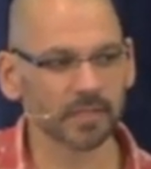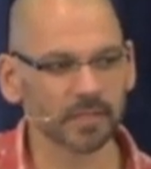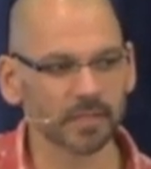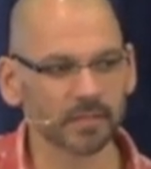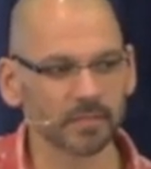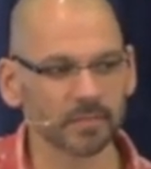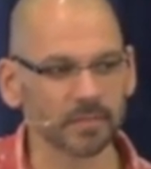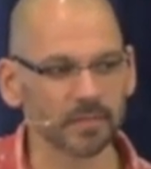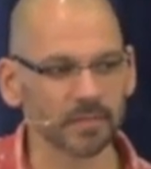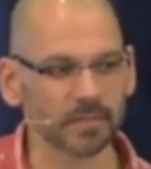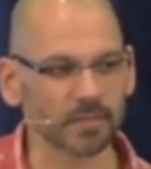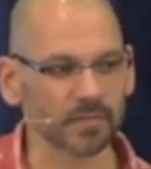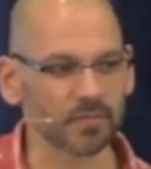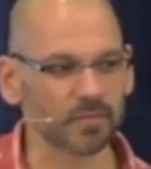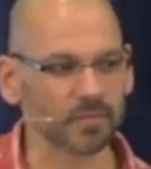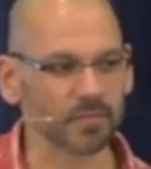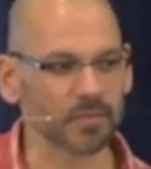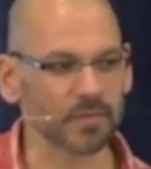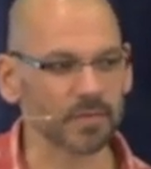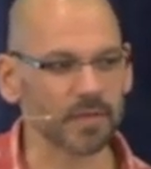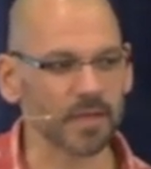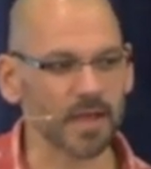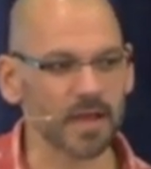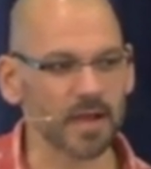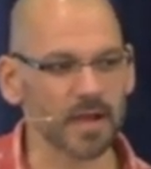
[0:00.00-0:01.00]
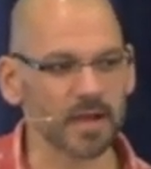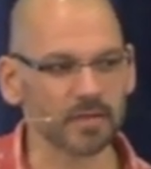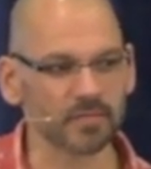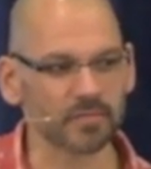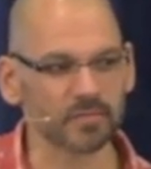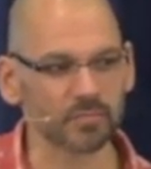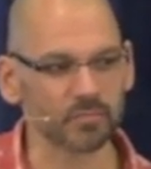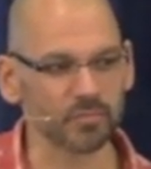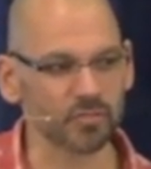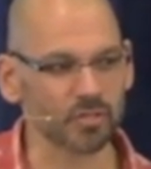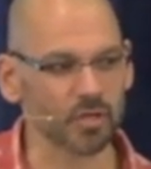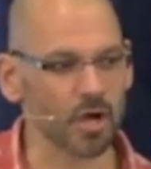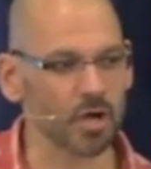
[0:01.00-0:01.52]
Looking through there,
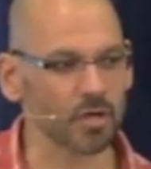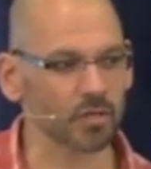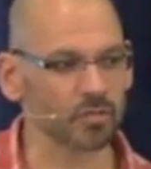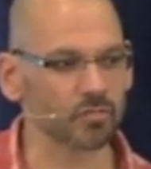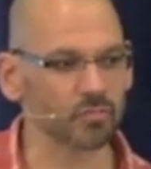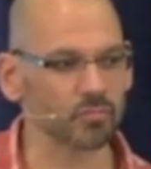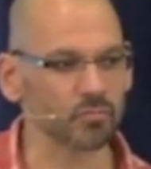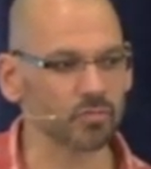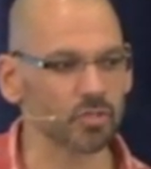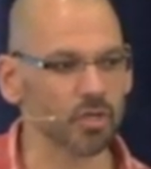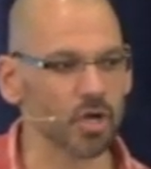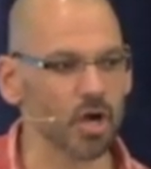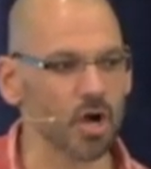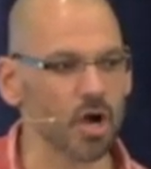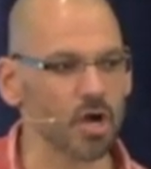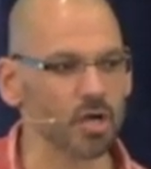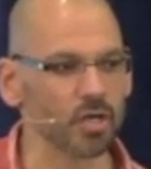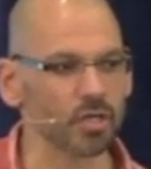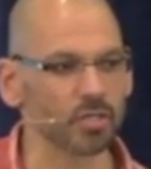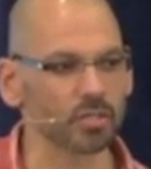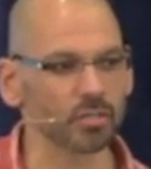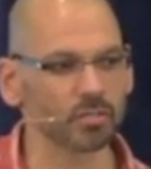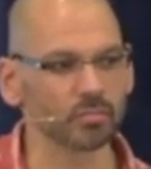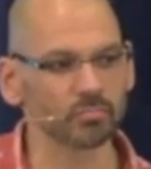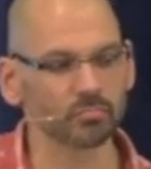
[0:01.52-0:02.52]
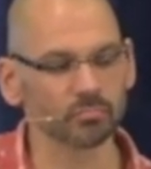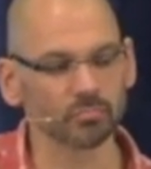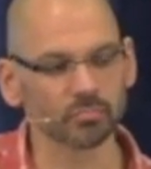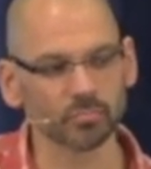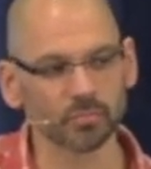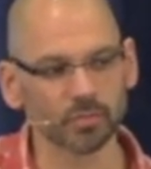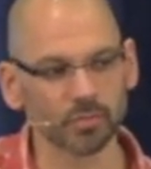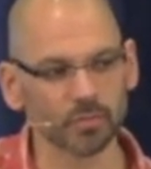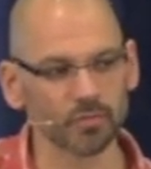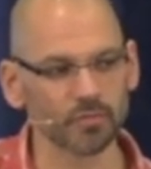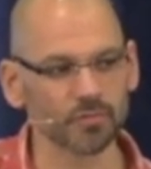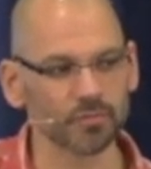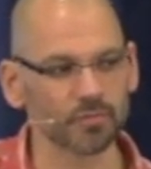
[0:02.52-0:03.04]
some junk.
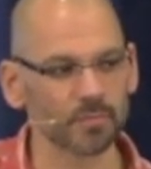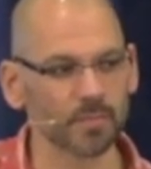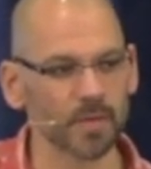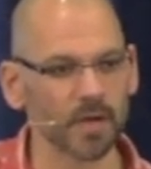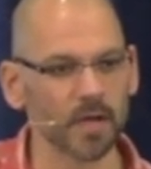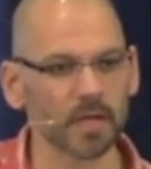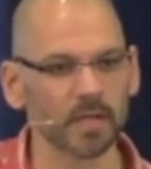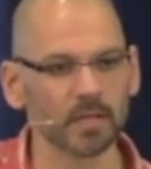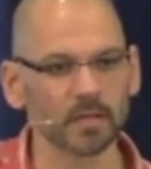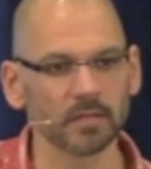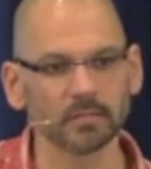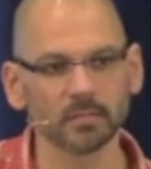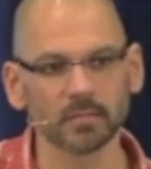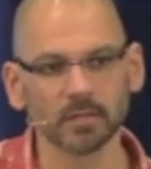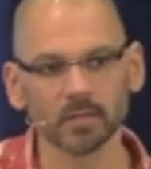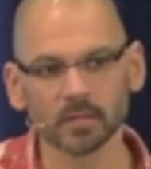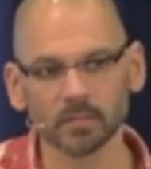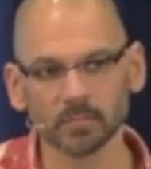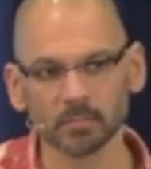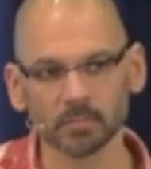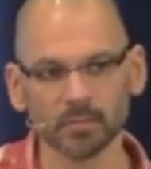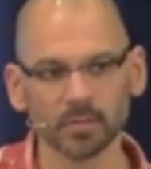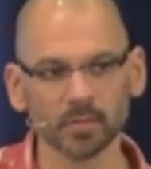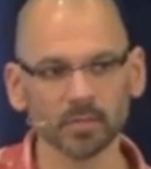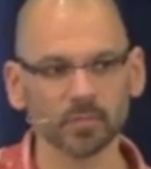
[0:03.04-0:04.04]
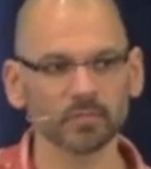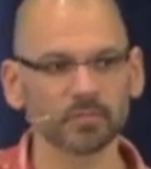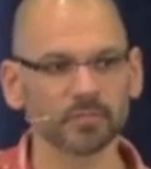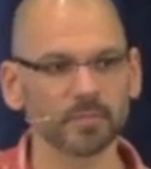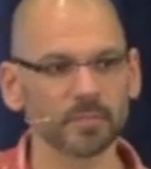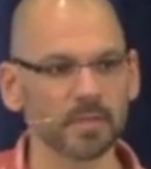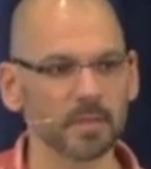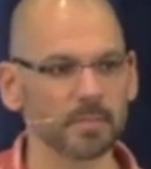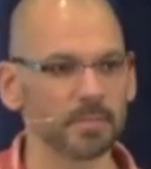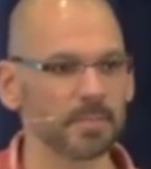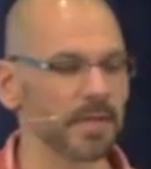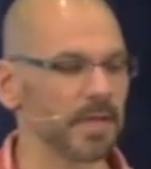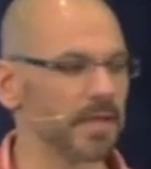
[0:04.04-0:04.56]
There's my bill from
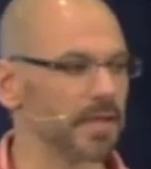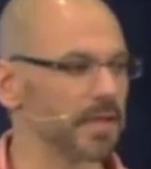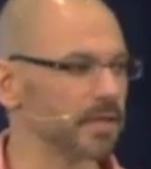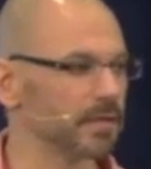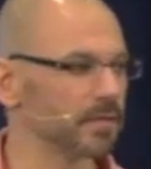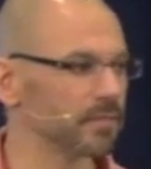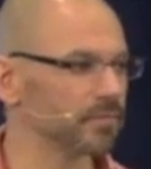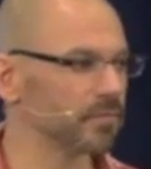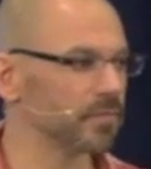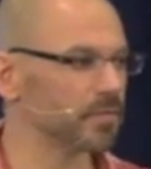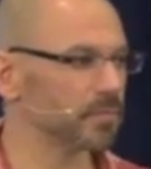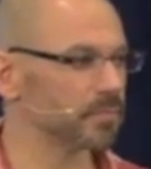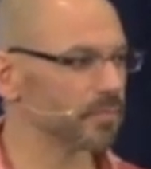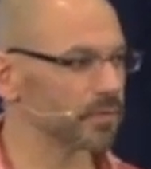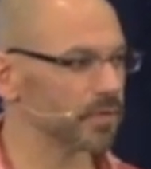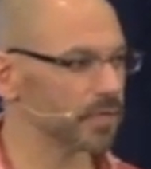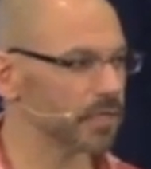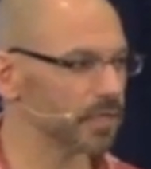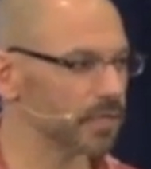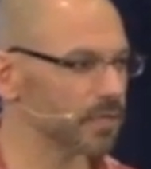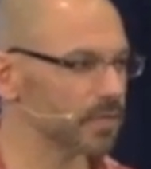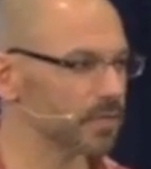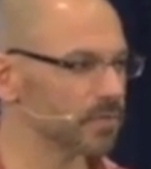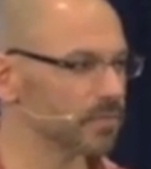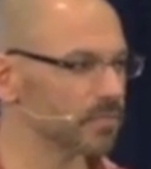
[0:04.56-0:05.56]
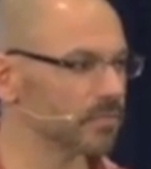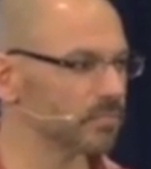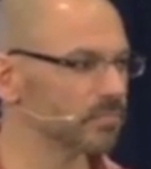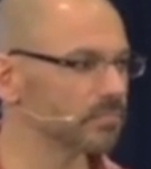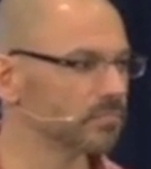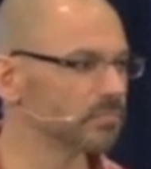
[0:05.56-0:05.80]
the bank for the Prelude.